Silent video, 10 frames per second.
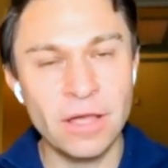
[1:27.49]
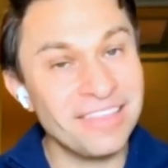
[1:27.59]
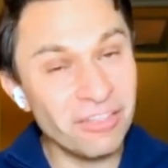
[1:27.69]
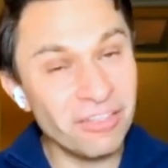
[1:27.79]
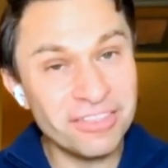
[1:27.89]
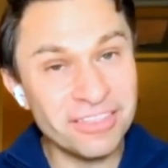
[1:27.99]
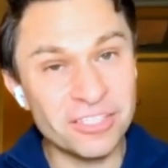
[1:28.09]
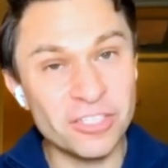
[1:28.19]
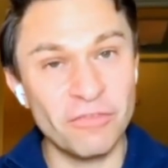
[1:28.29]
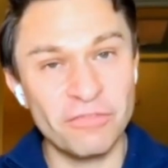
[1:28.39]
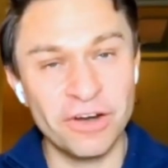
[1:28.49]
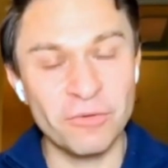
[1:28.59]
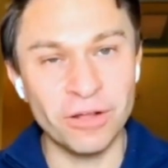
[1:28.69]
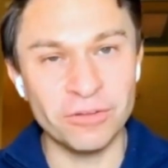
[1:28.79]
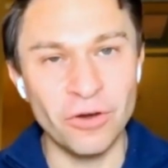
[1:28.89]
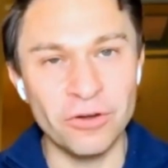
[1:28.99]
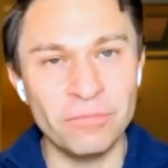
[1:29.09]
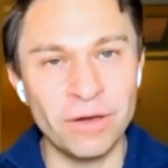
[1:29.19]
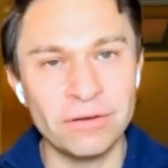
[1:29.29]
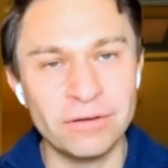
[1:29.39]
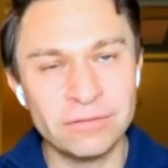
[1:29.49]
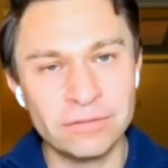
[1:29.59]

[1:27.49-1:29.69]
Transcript: And the other thing that's not very well known, but